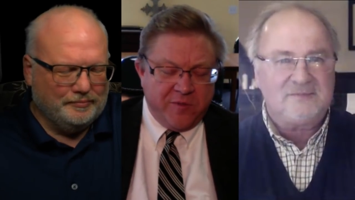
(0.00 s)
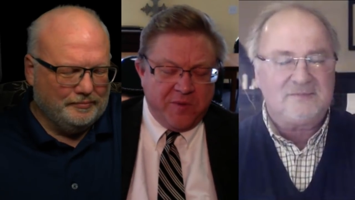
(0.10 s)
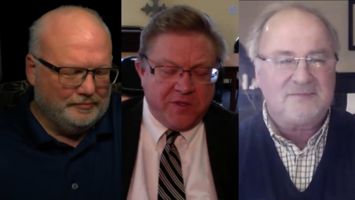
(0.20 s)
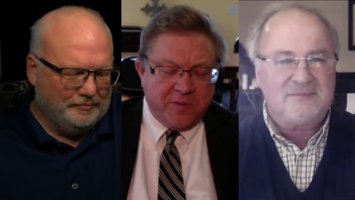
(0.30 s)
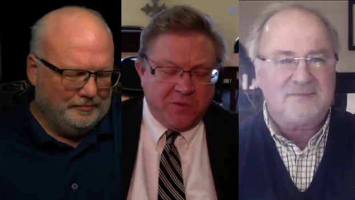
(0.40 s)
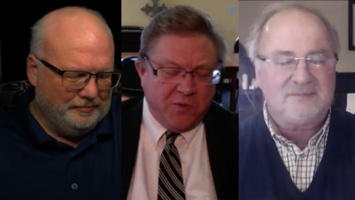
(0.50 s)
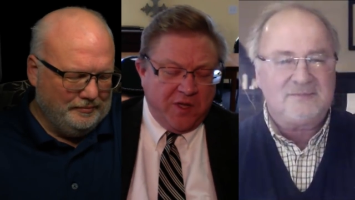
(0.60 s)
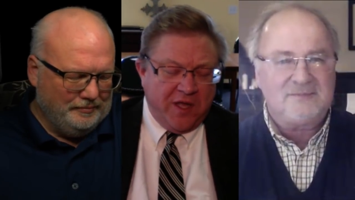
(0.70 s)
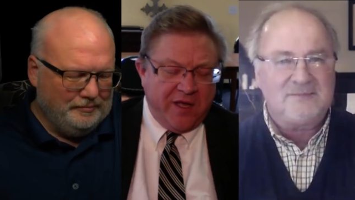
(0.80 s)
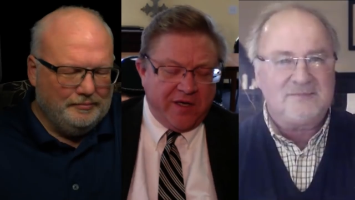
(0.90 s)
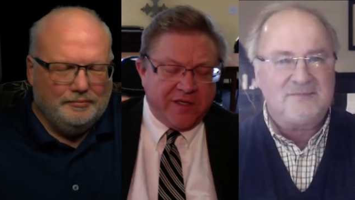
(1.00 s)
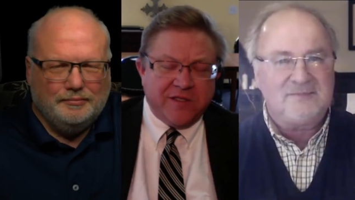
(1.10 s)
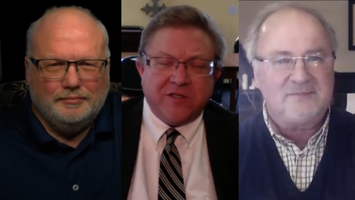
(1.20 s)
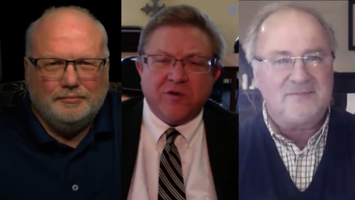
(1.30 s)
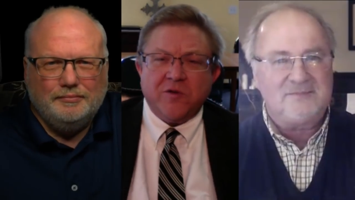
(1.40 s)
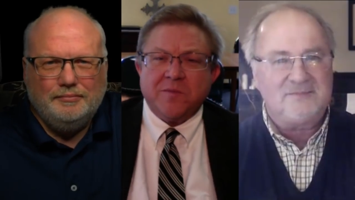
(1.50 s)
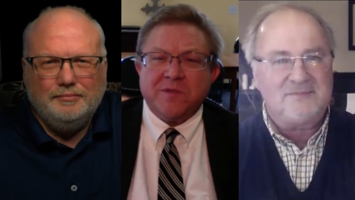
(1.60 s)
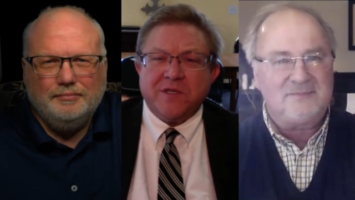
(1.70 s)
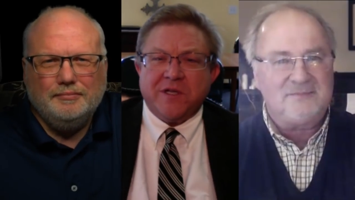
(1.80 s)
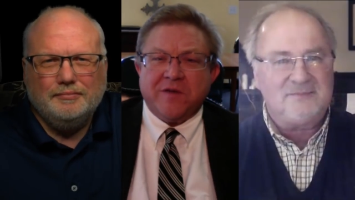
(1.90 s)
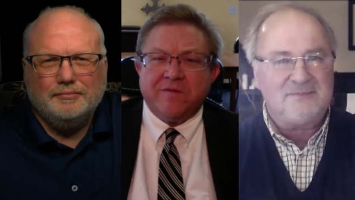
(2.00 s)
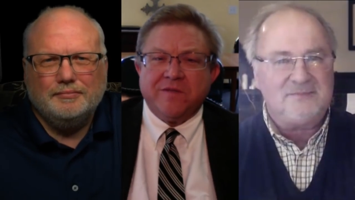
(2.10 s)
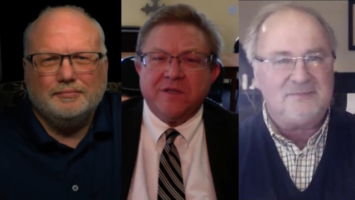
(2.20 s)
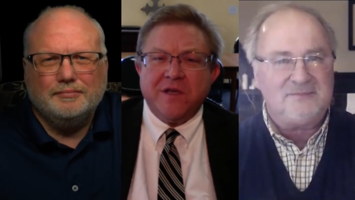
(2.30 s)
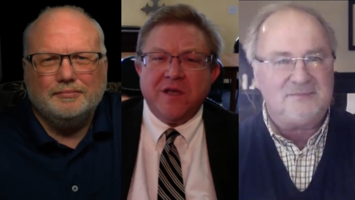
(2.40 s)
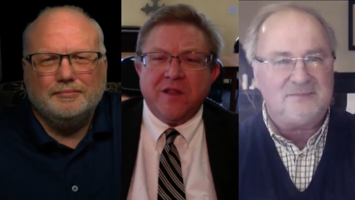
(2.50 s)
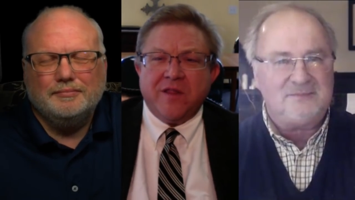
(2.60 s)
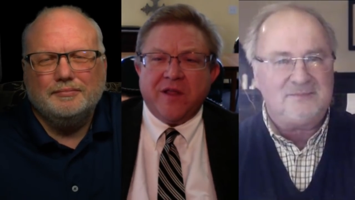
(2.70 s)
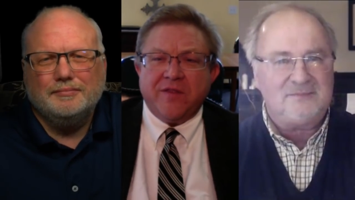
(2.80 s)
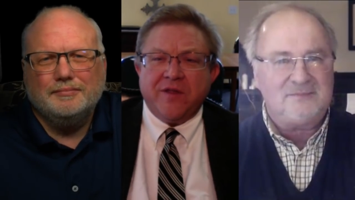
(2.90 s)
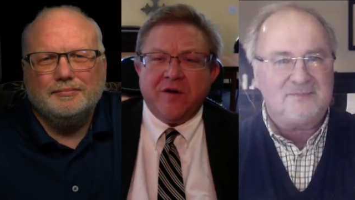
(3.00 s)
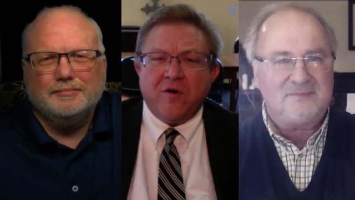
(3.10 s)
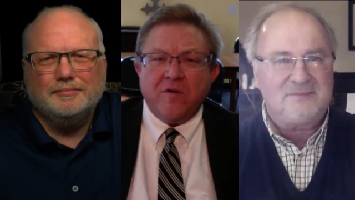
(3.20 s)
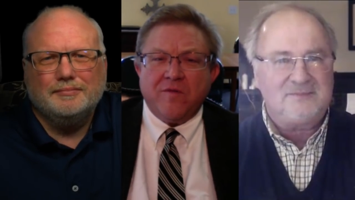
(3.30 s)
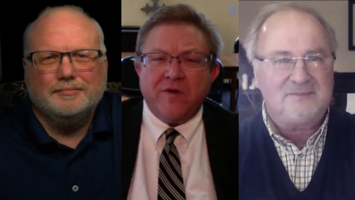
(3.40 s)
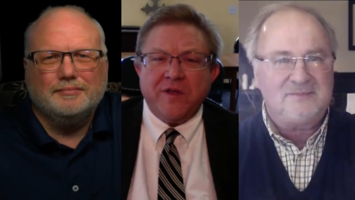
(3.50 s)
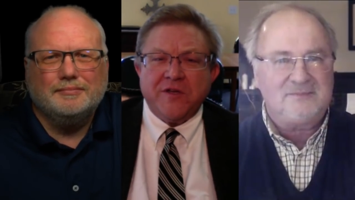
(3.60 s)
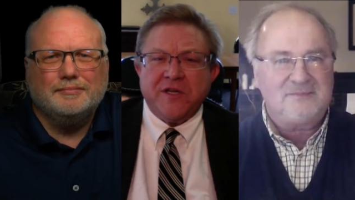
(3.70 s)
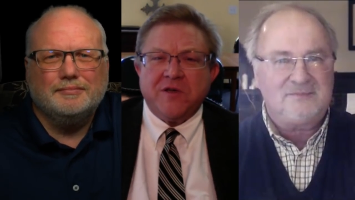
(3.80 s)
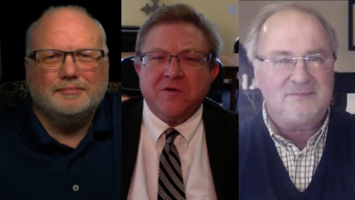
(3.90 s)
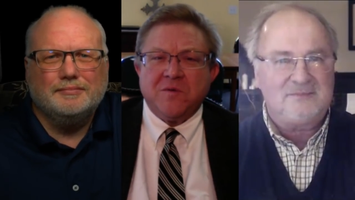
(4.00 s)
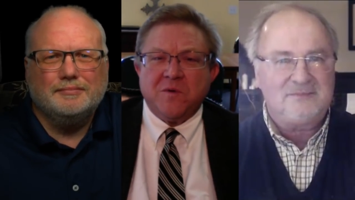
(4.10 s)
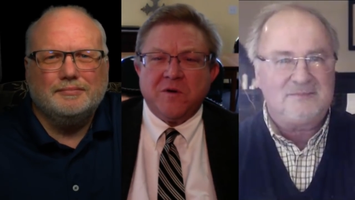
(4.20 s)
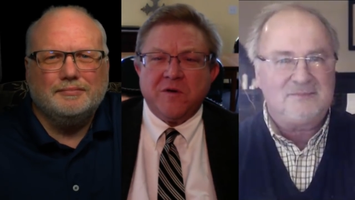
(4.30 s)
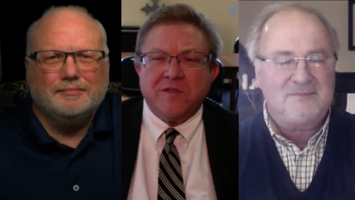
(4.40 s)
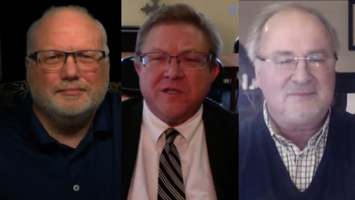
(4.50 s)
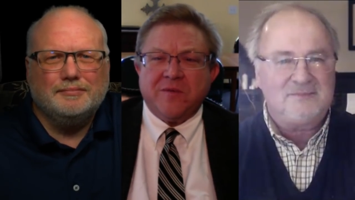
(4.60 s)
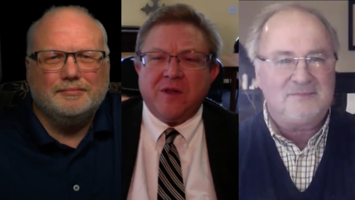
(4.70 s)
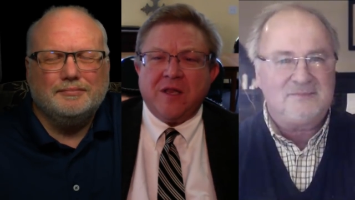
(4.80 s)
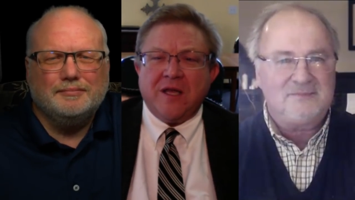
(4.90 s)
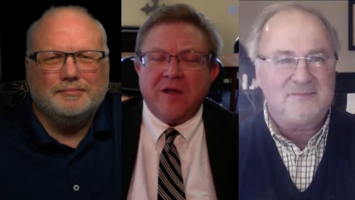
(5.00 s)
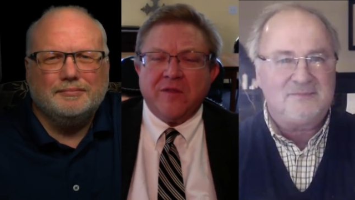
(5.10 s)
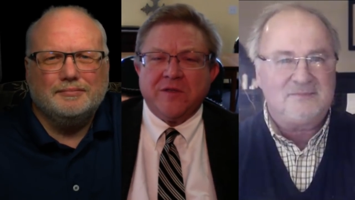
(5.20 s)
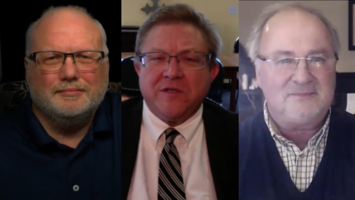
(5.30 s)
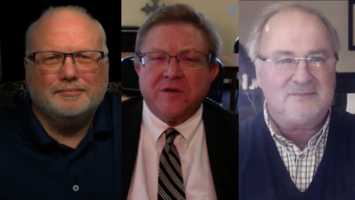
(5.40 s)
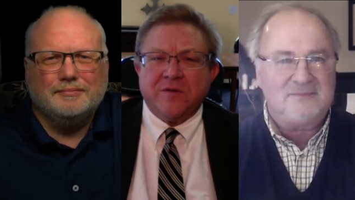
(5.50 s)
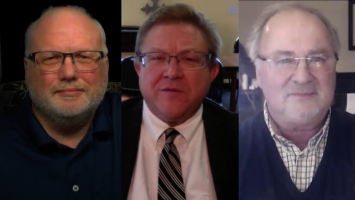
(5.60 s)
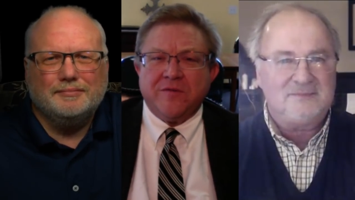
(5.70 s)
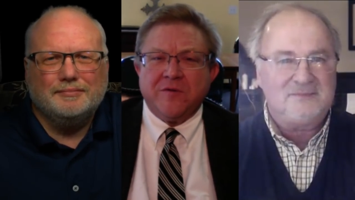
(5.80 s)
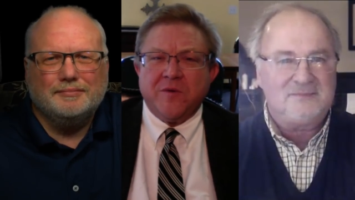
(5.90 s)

Speaker 1: the bishops who lied console themselves that they're offering gentle words that will allow this to go through